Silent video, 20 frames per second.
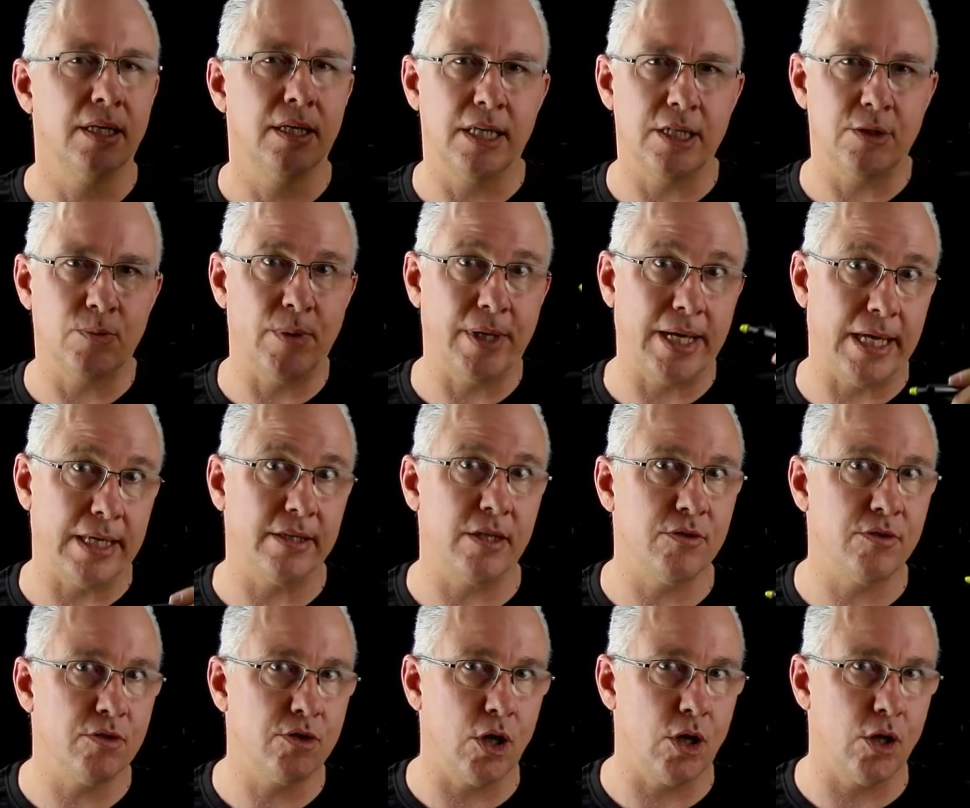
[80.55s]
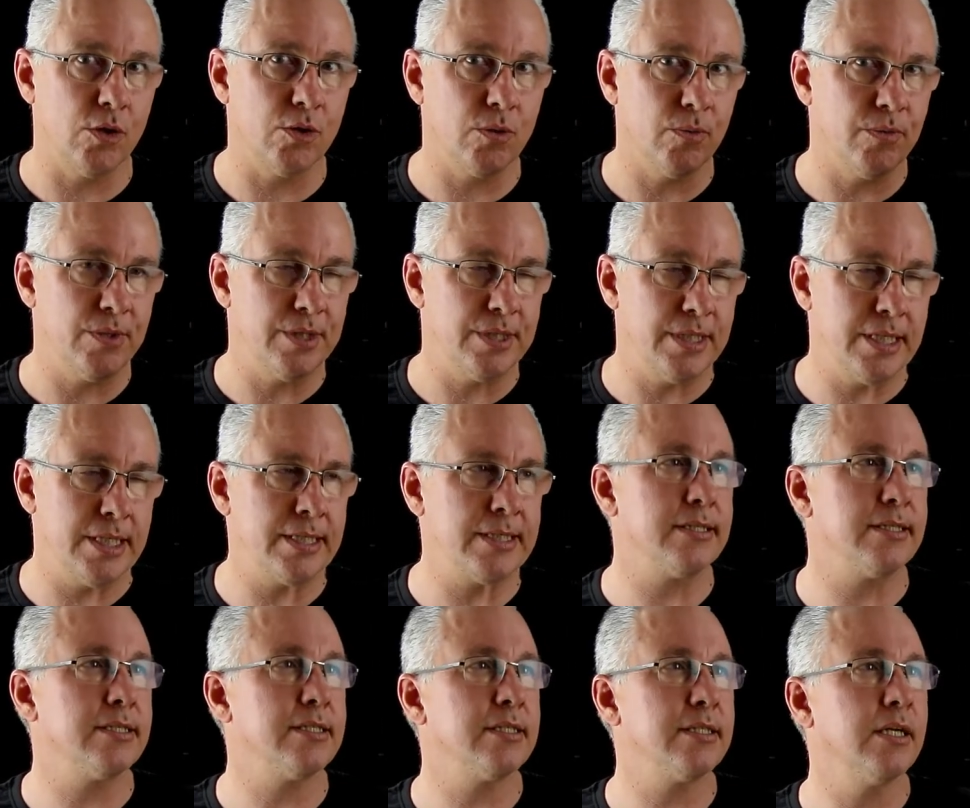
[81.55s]
Let's work out the total
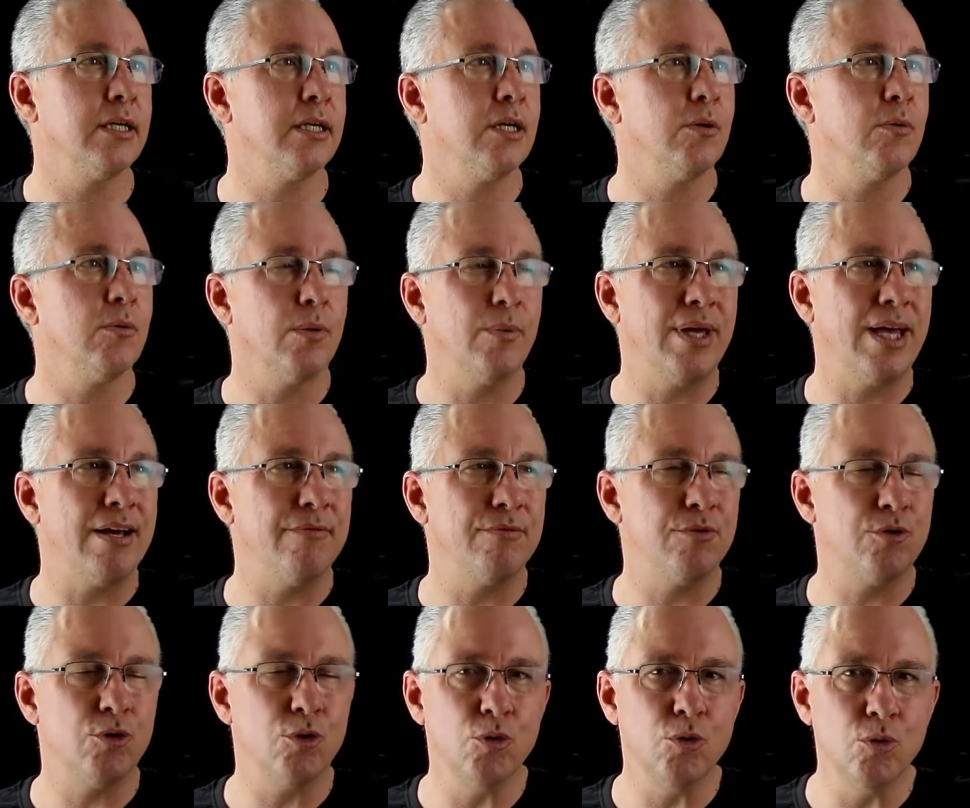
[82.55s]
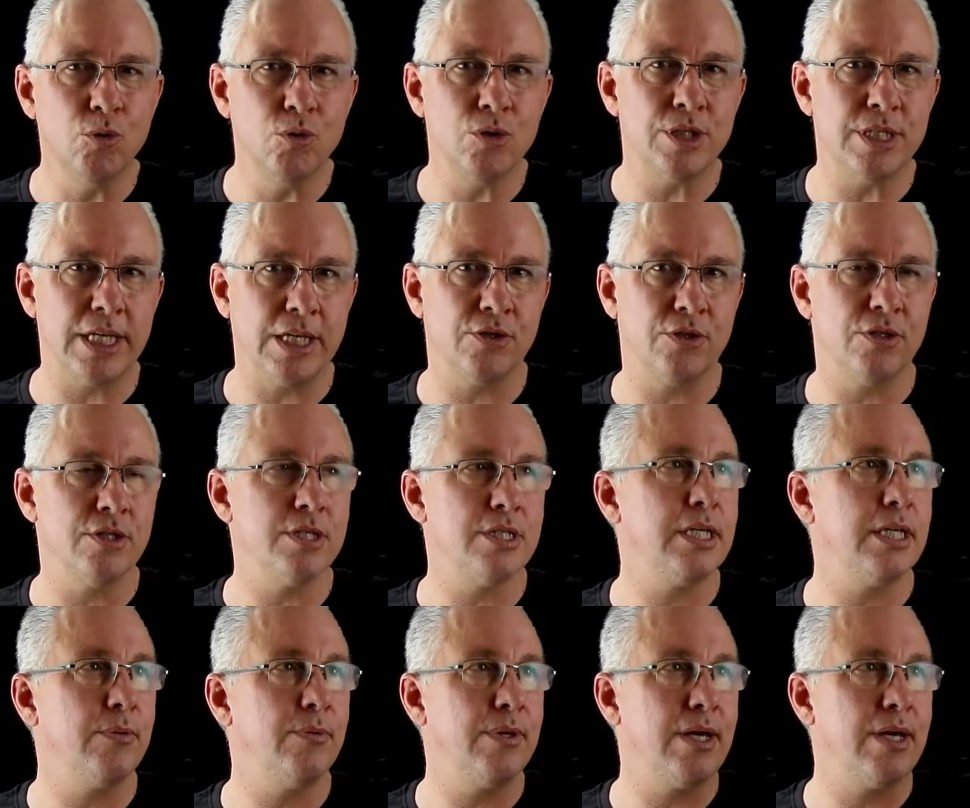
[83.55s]
resistance. Well, we have two sections here.